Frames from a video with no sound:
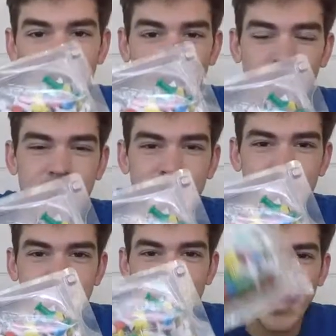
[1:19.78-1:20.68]
and
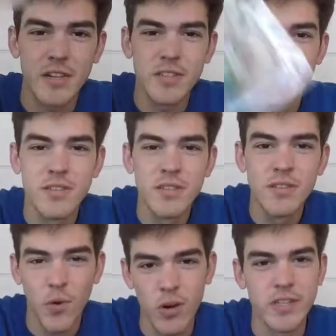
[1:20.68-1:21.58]
thumbtacks
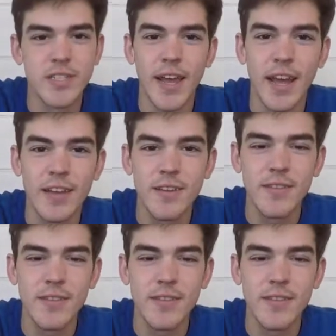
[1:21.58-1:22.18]
for a snack.